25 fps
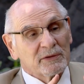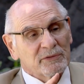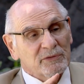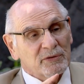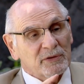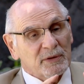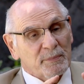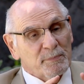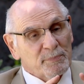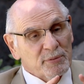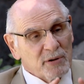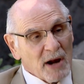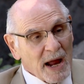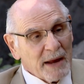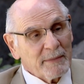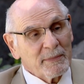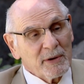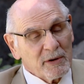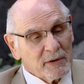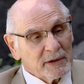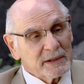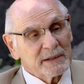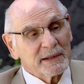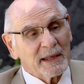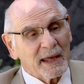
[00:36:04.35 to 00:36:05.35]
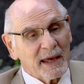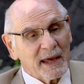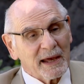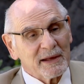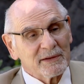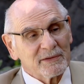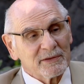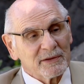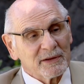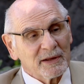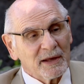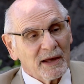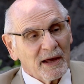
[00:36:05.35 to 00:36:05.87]
to the primary
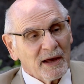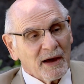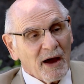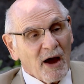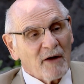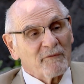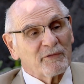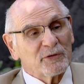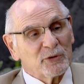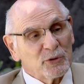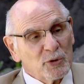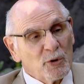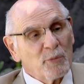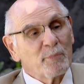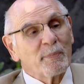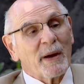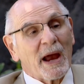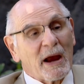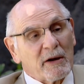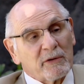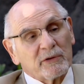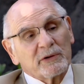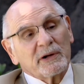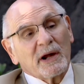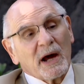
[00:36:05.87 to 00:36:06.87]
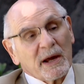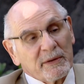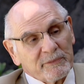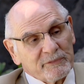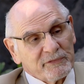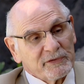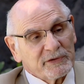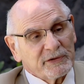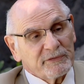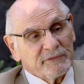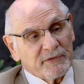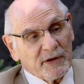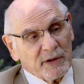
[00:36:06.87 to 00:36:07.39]
task of a new paradigm
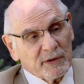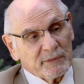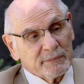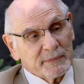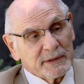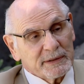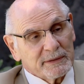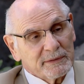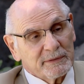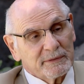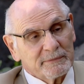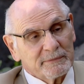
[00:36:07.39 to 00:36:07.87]
for development.